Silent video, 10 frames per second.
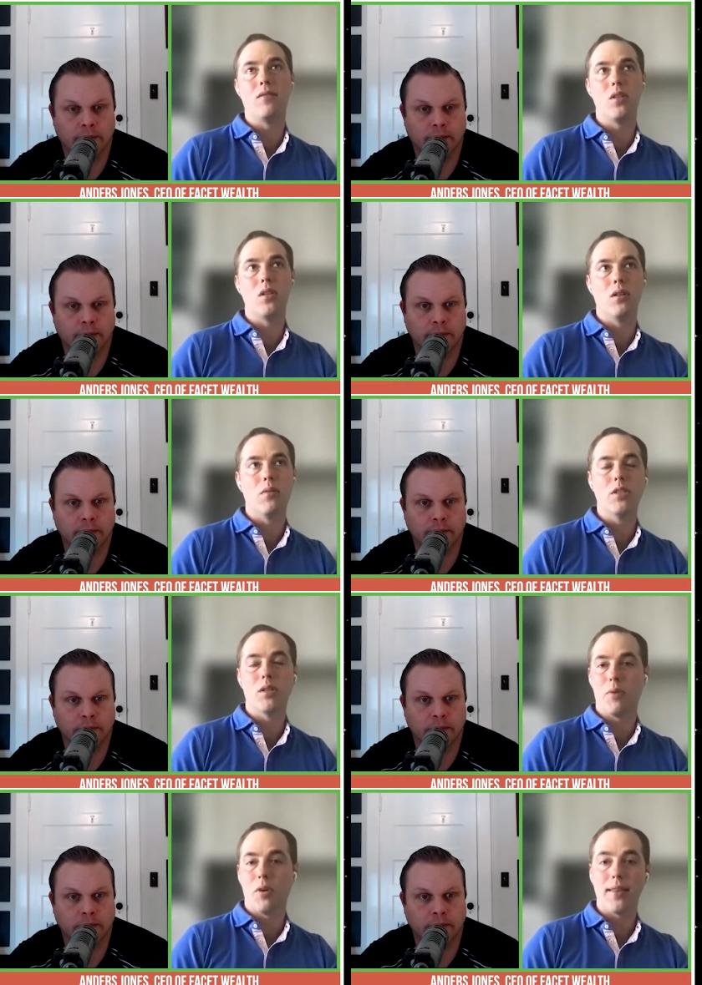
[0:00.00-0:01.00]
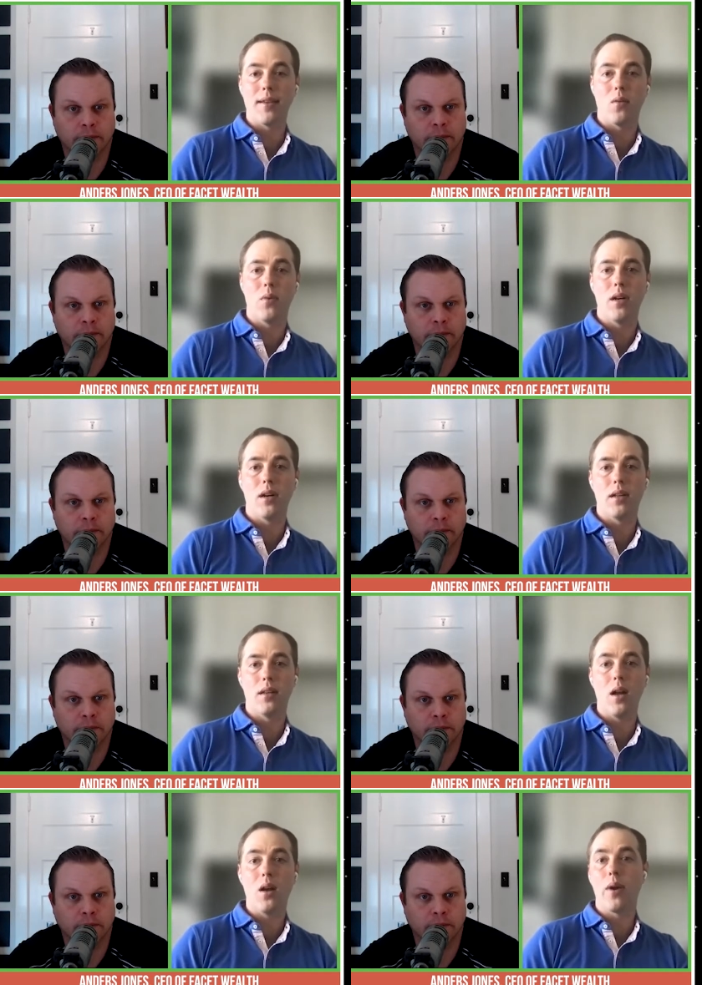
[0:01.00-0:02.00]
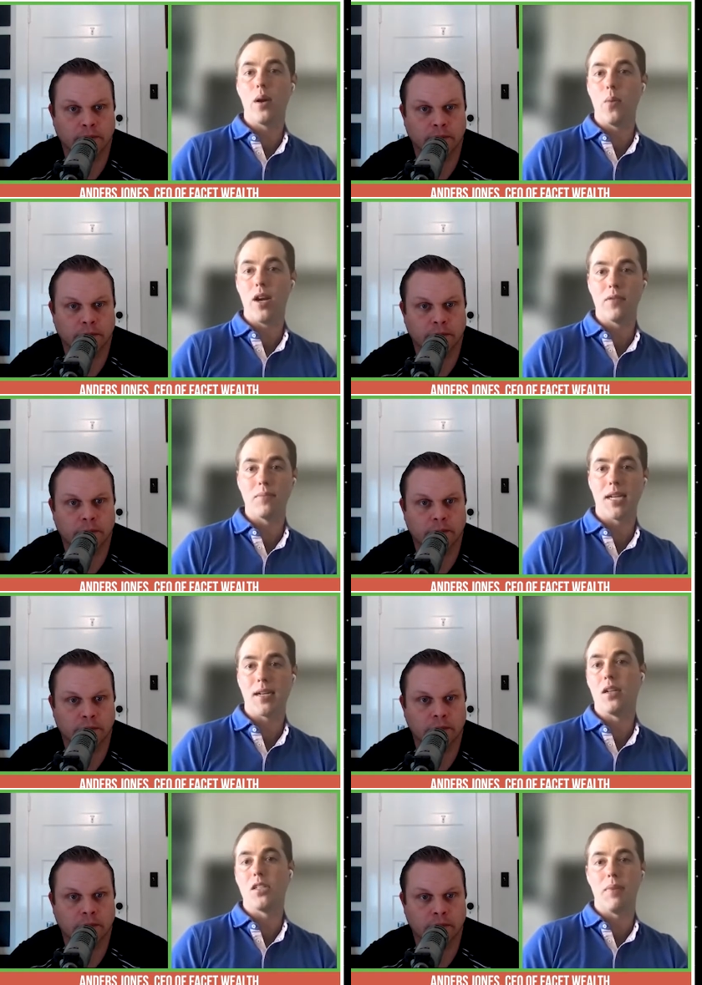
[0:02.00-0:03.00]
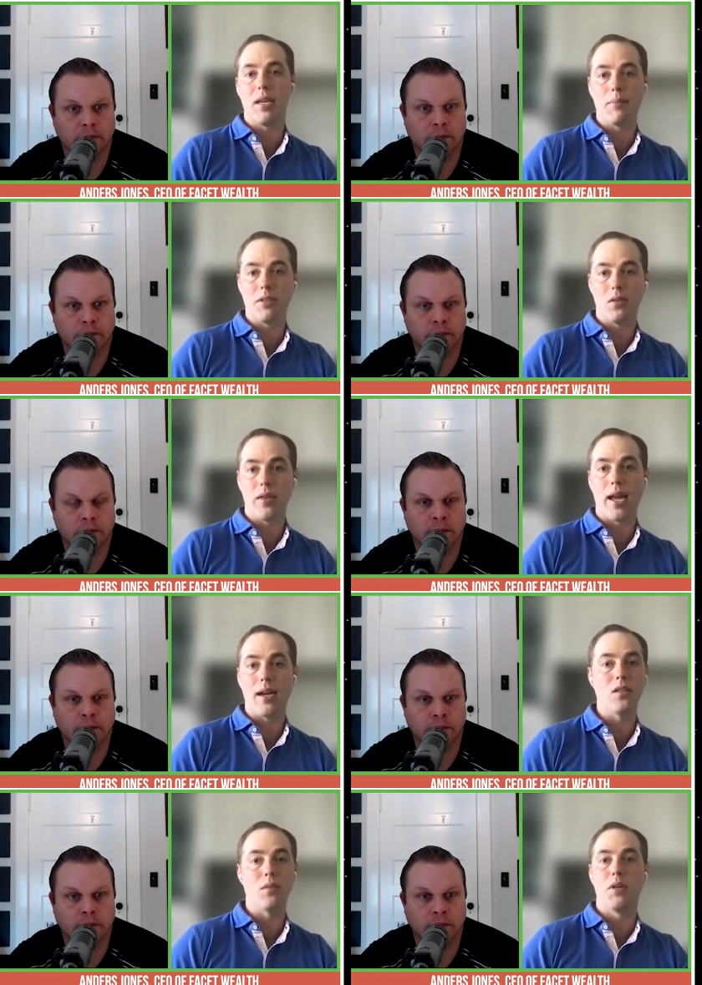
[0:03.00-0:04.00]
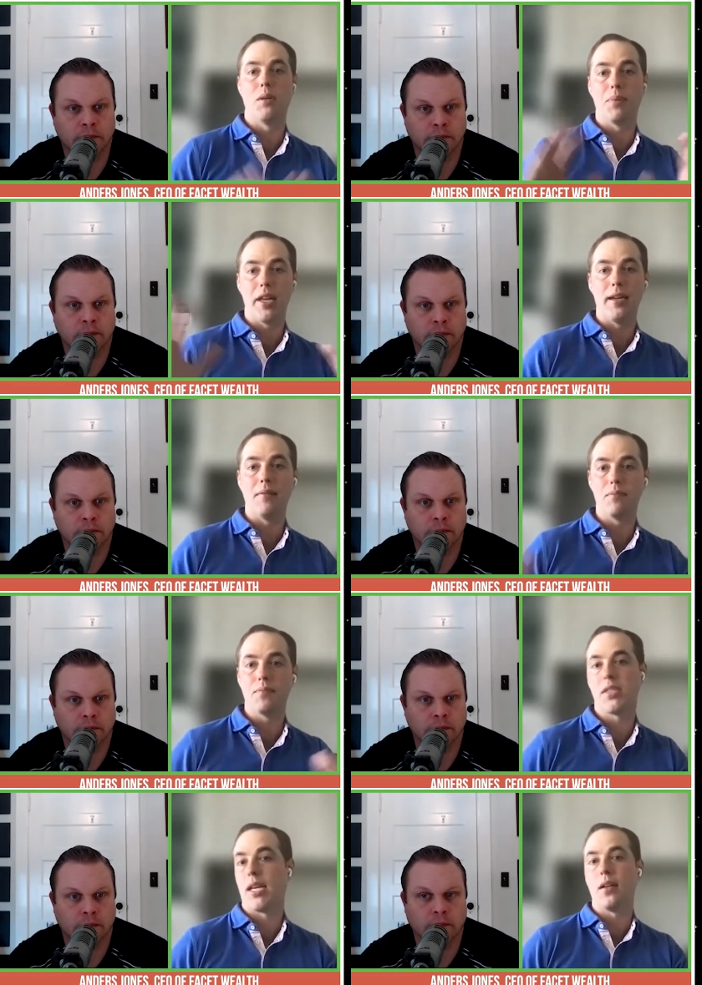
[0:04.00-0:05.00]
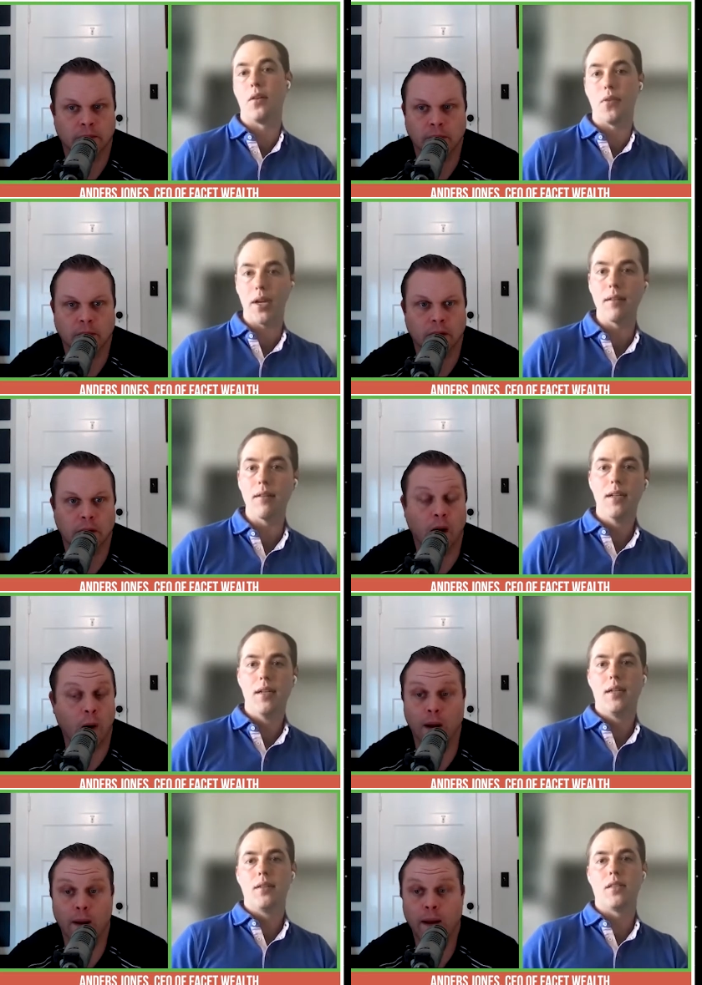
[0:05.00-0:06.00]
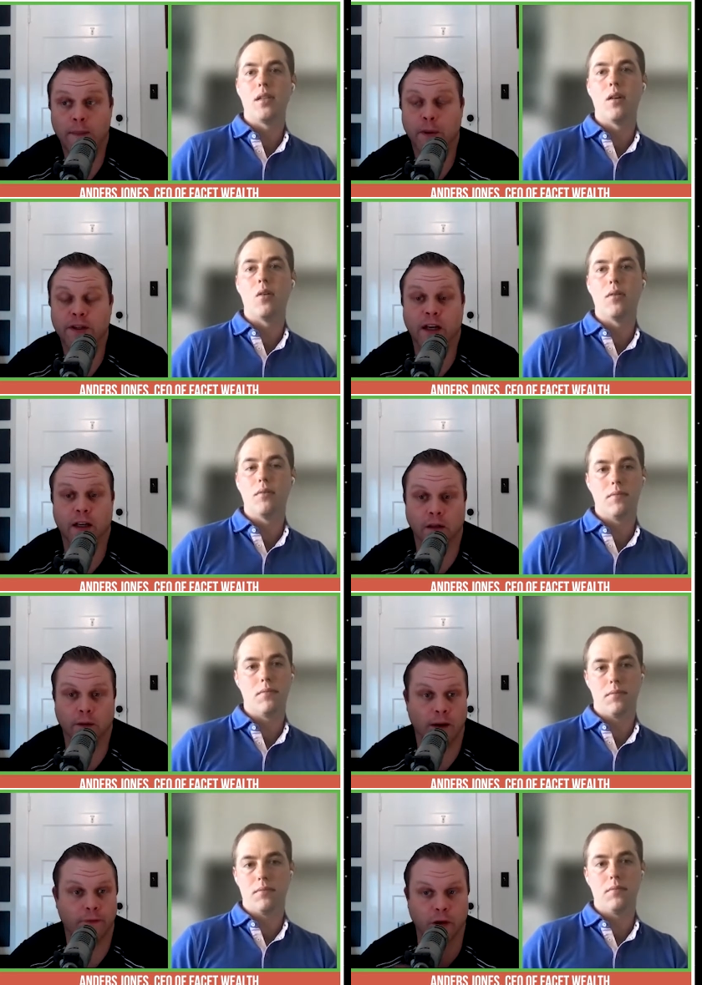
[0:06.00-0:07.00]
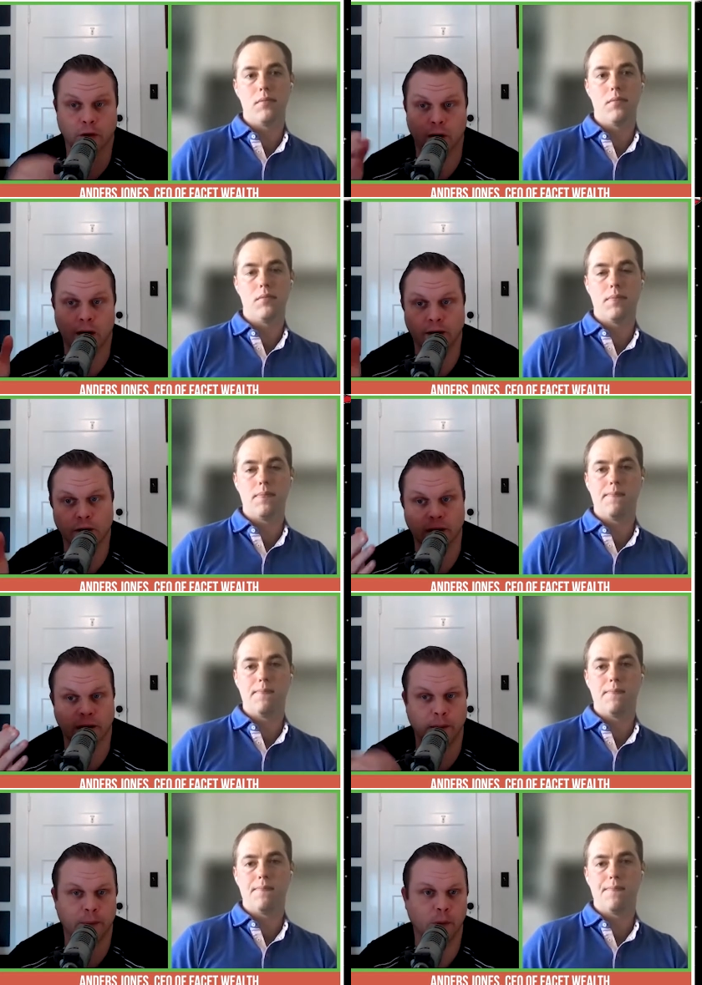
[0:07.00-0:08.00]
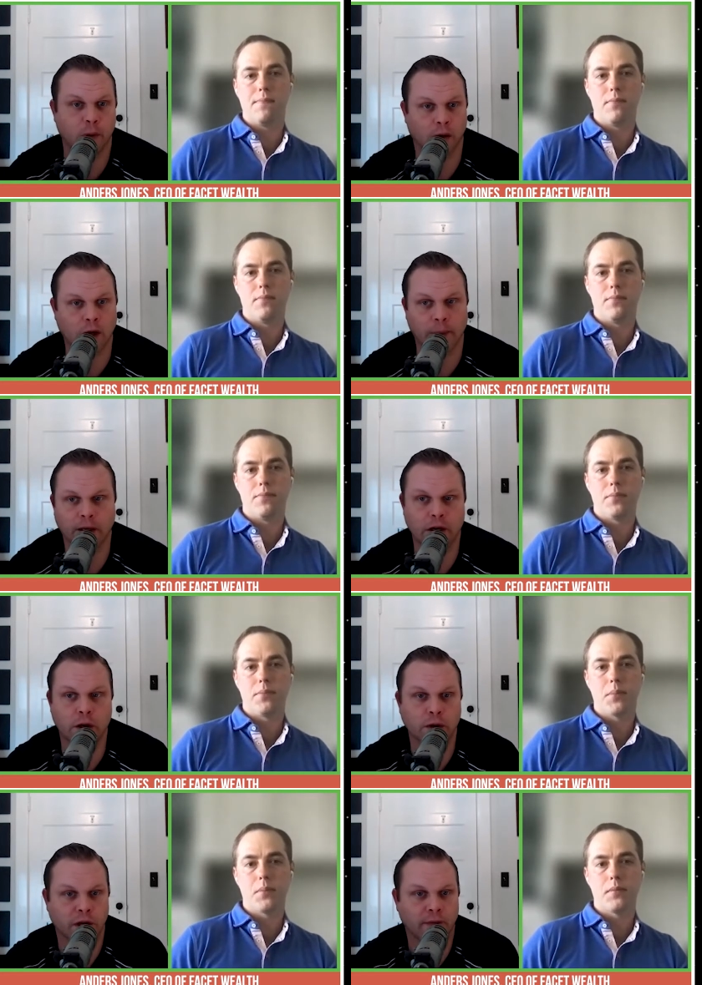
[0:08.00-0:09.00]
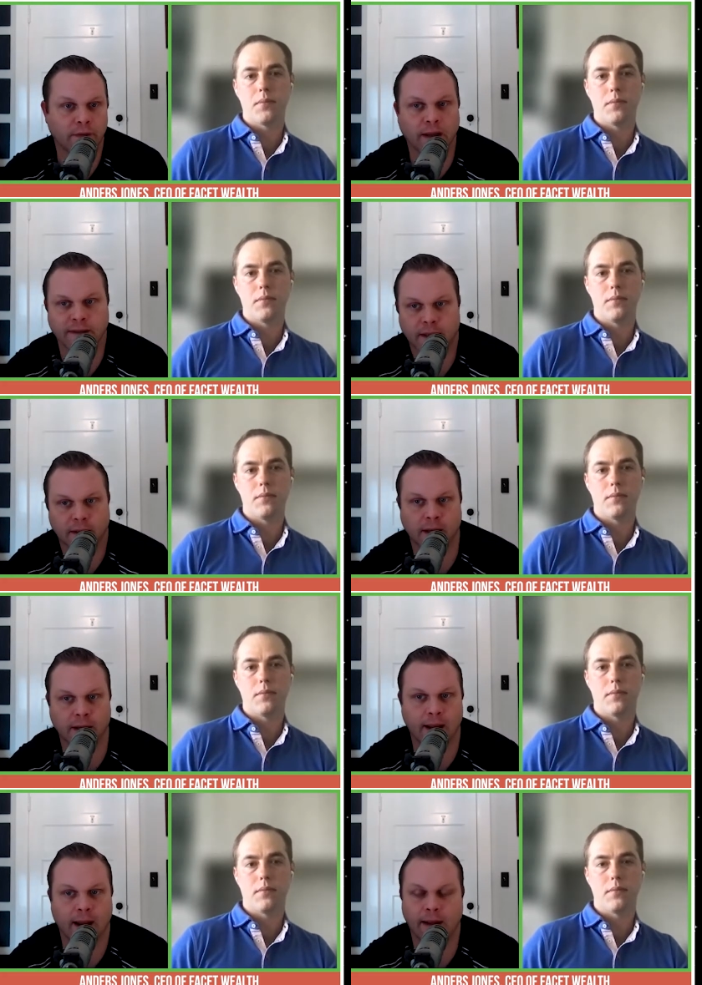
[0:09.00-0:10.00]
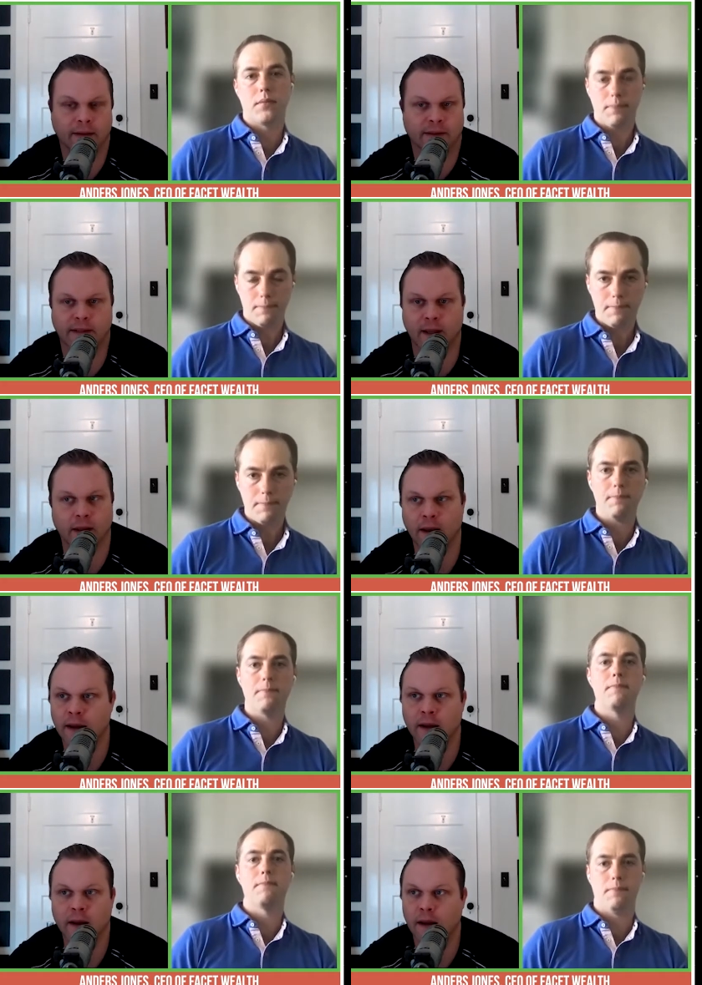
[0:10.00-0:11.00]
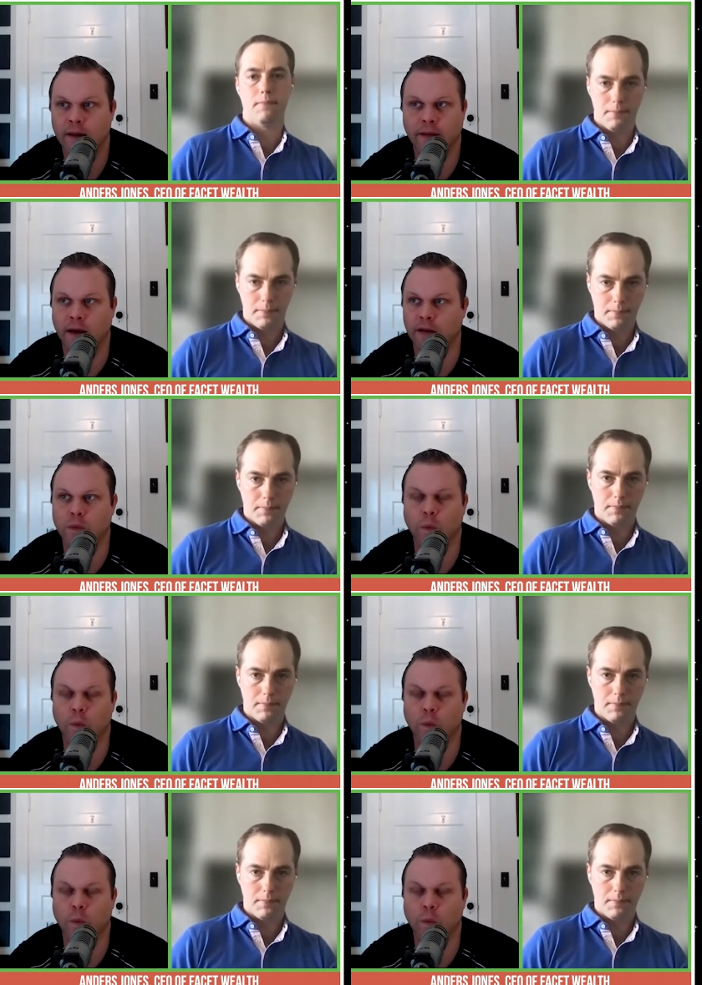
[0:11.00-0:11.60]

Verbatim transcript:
Speaker 1: to your original point, I think we are a long way away from technology being able to do that as a pure play standalone thing.
Speaker 2: Oh, so, in particular, if you're trying to treat the people who are coming new to investing, like I, I just think there's